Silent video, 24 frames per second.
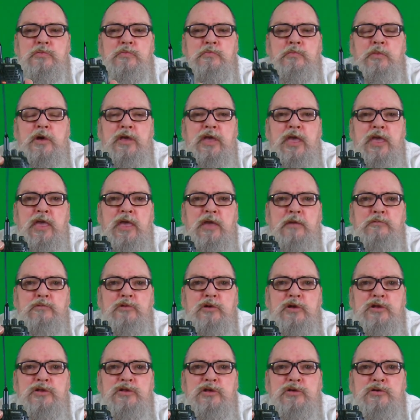my ham
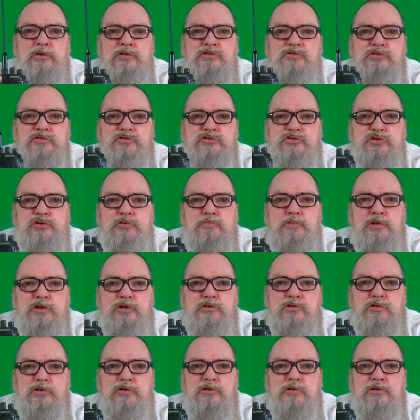radio, it's a 2
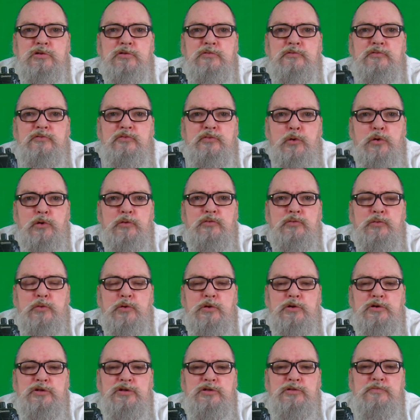meter
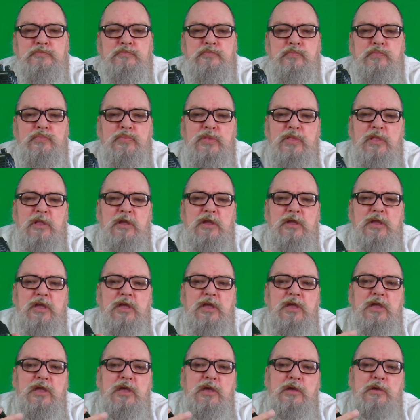440,
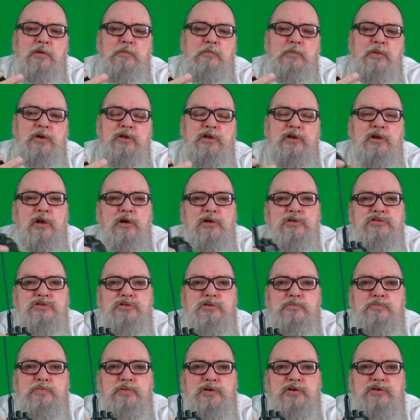but it
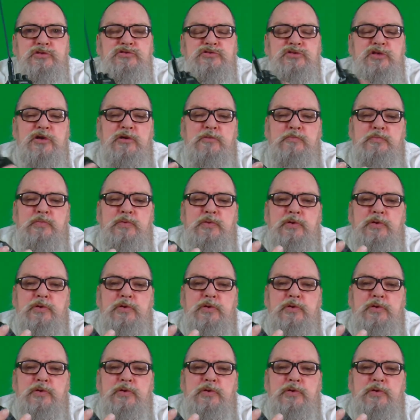also picks up,